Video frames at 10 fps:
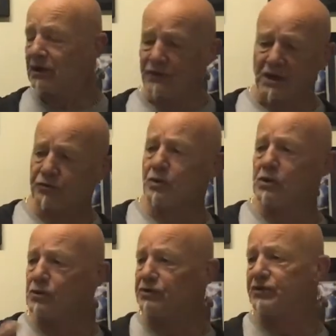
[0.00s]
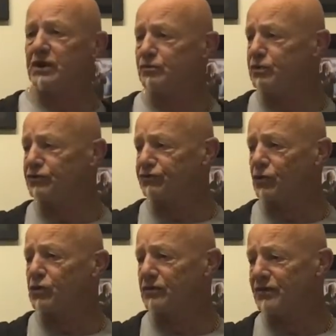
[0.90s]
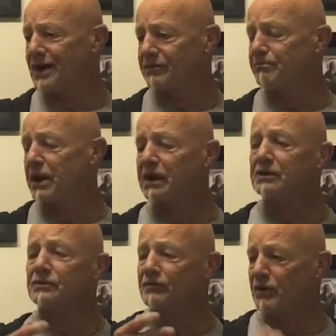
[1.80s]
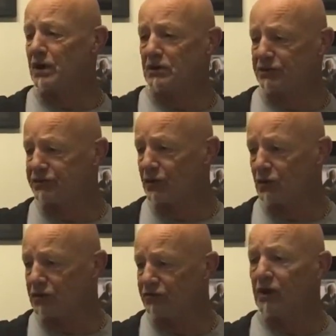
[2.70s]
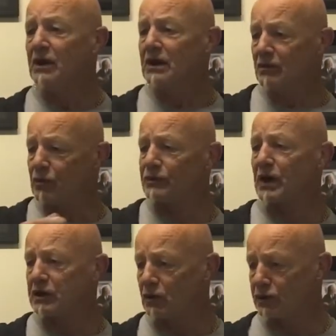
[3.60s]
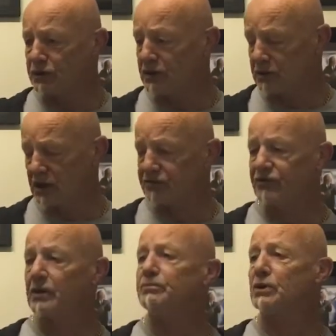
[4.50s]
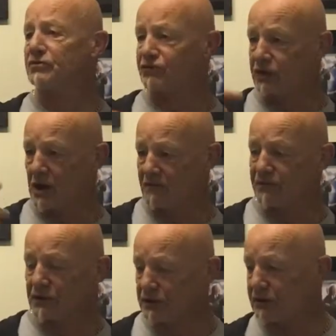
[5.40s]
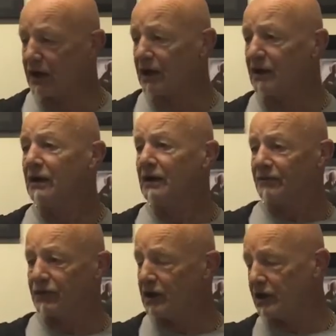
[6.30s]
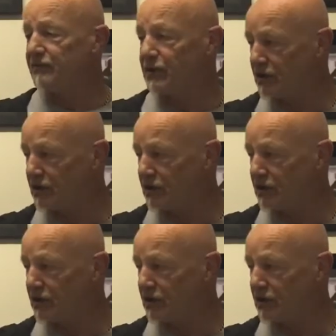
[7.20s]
And that's where his head was sort of at, back in the Valentines, when they got into Led Zeppelin stuff and the heavier